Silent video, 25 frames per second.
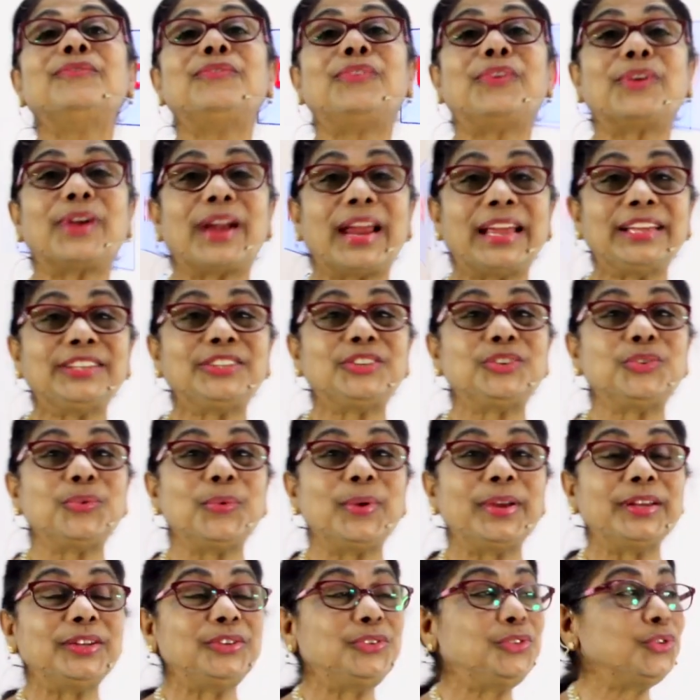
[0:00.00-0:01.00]
for us to
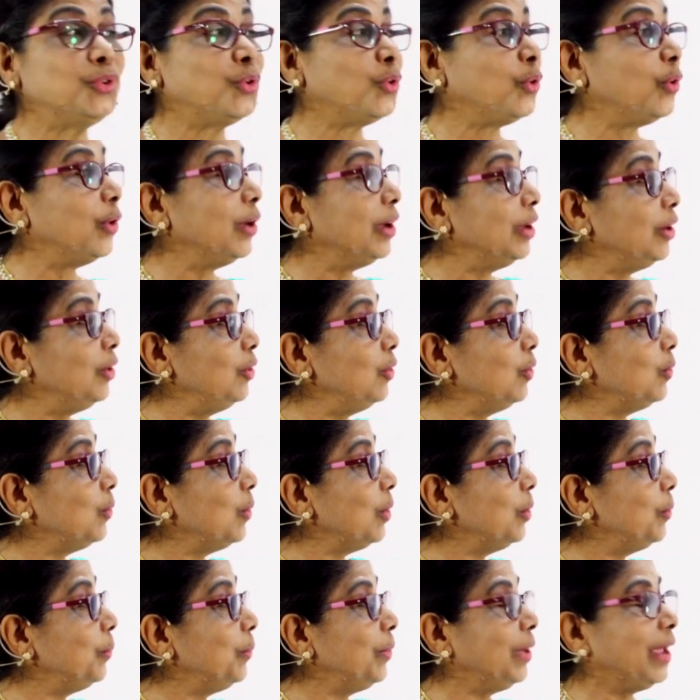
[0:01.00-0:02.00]
enjoy. Look
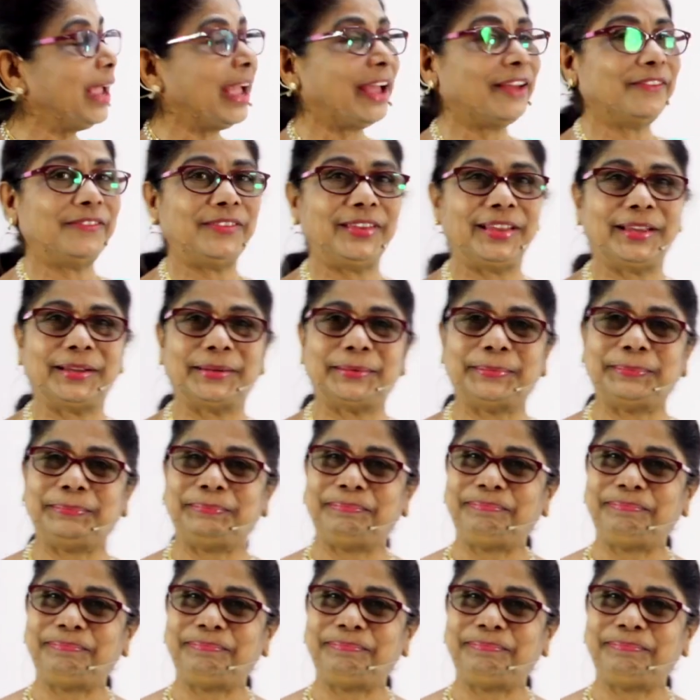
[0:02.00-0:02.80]
what we have here.